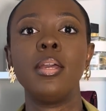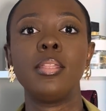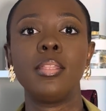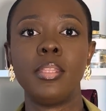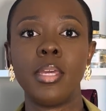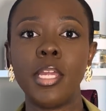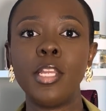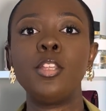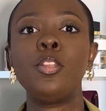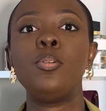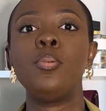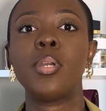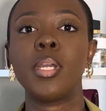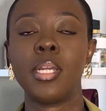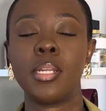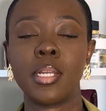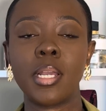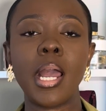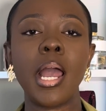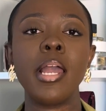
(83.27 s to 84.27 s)
then you
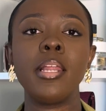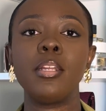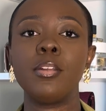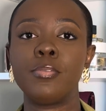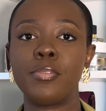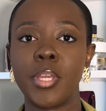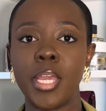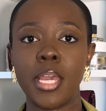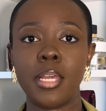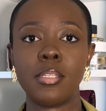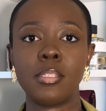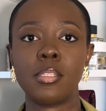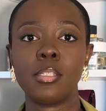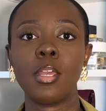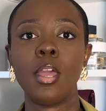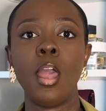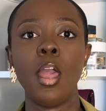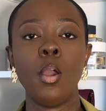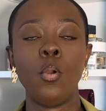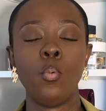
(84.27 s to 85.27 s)
can kind of guess
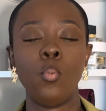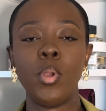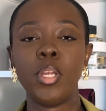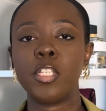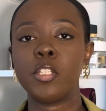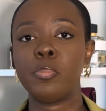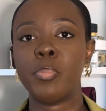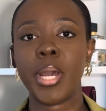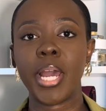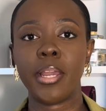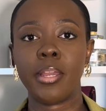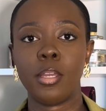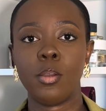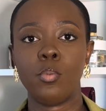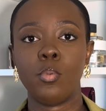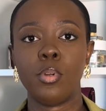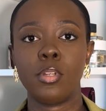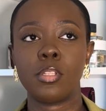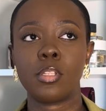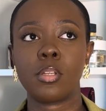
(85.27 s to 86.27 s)
which bag it
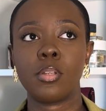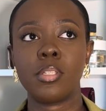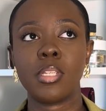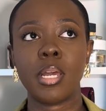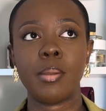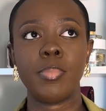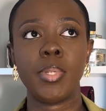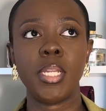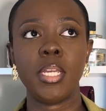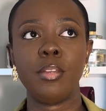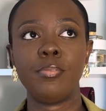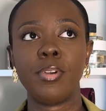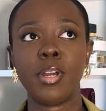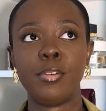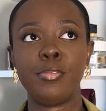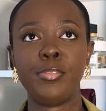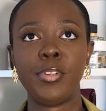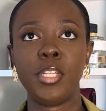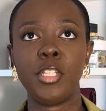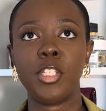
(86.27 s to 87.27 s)
was, because I believe I
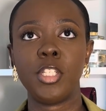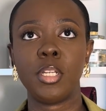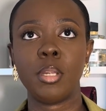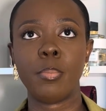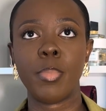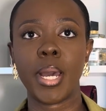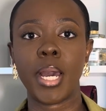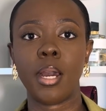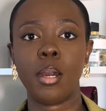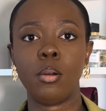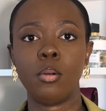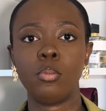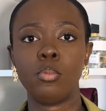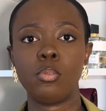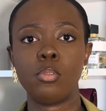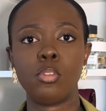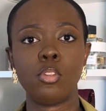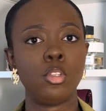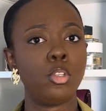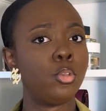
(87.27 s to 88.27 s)
featured about
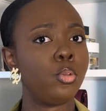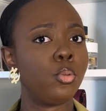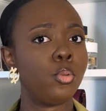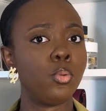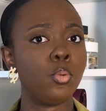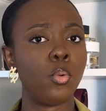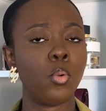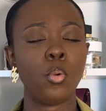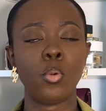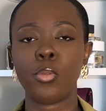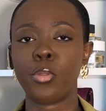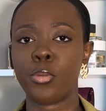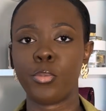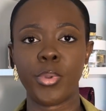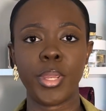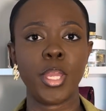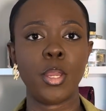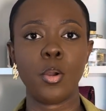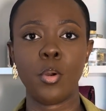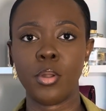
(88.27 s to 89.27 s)
2 or
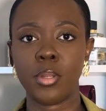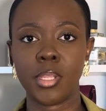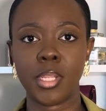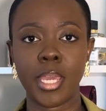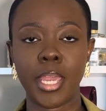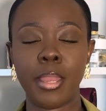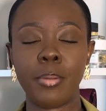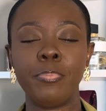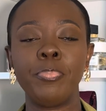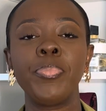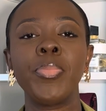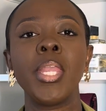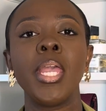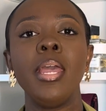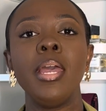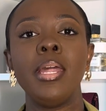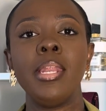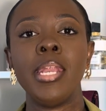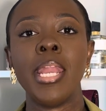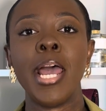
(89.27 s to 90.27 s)
3 on there.
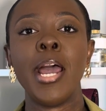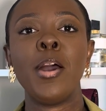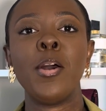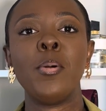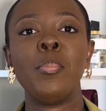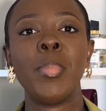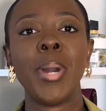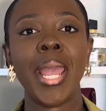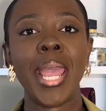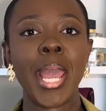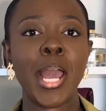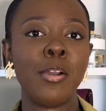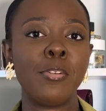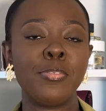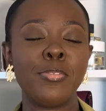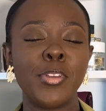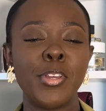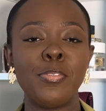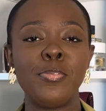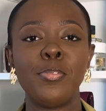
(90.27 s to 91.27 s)
Now my
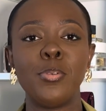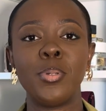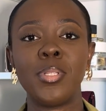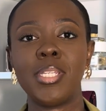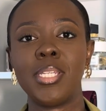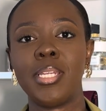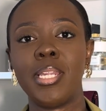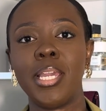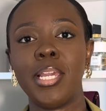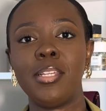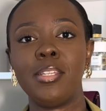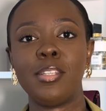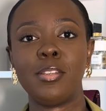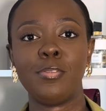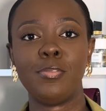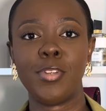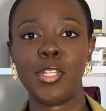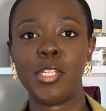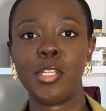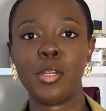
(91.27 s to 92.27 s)
outfit for today's
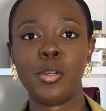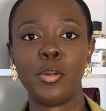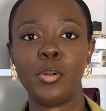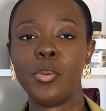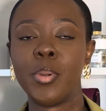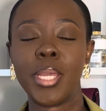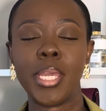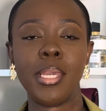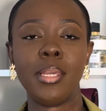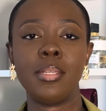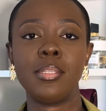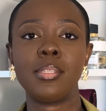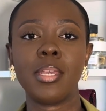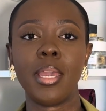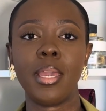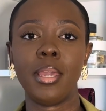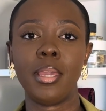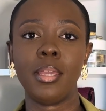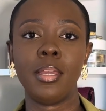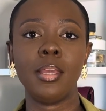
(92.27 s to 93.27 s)
video is
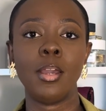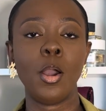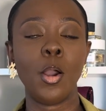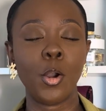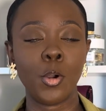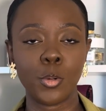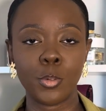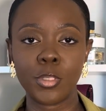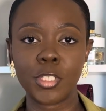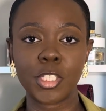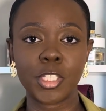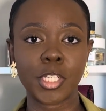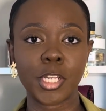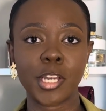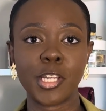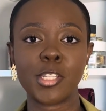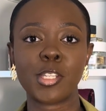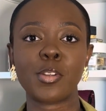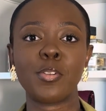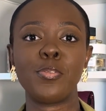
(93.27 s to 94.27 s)
a old
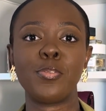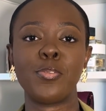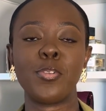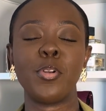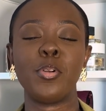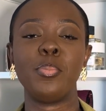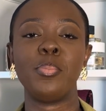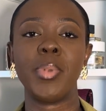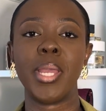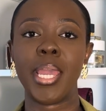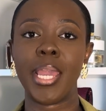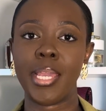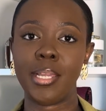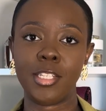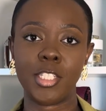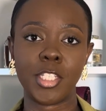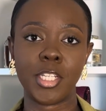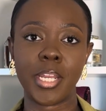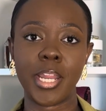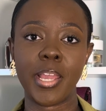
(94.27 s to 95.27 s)
shirt from
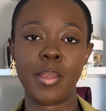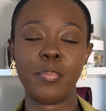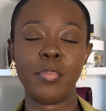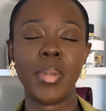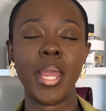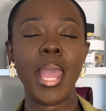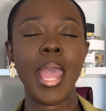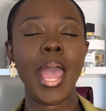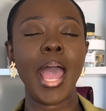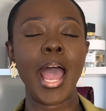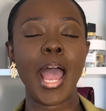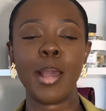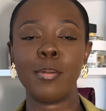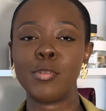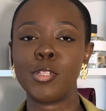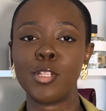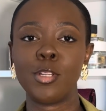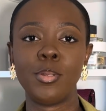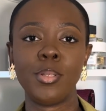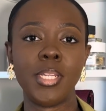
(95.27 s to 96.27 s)
H&M.
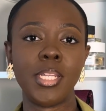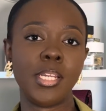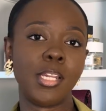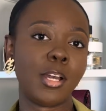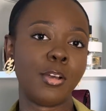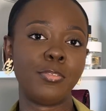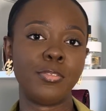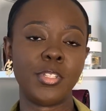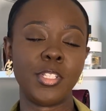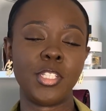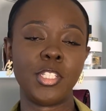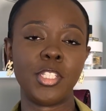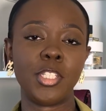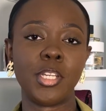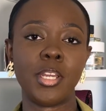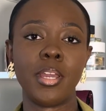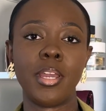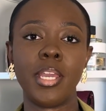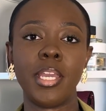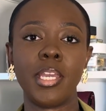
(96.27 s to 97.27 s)
Absolutely love this
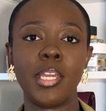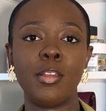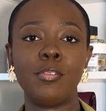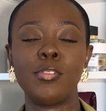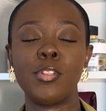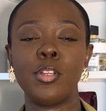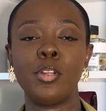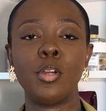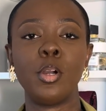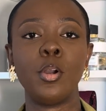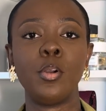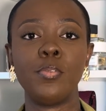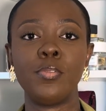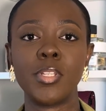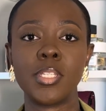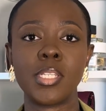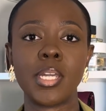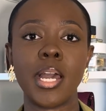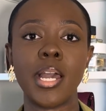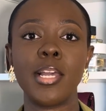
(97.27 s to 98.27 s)
shirt. It gives an
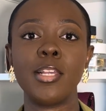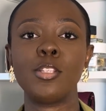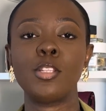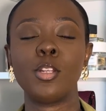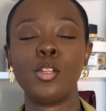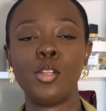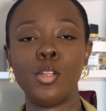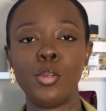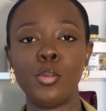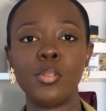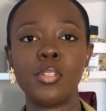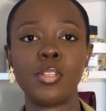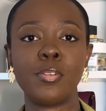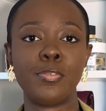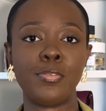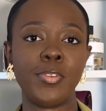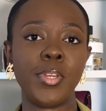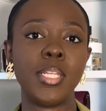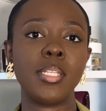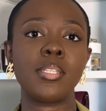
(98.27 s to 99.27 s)
oversized loose
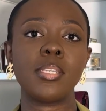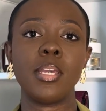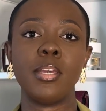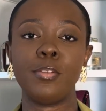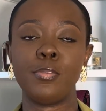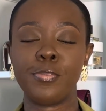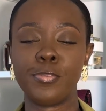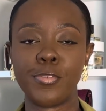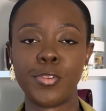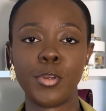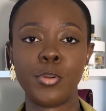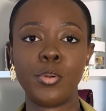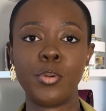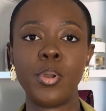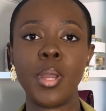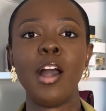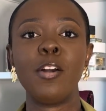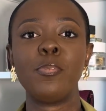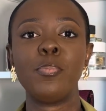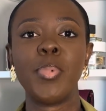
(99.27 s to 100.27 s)
fit and feel.
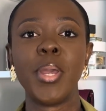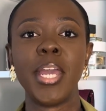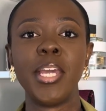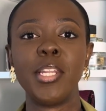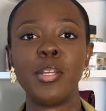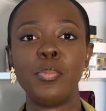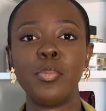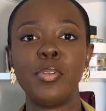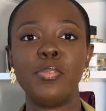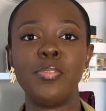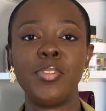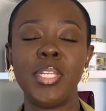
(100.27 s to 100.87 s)
I've paired it with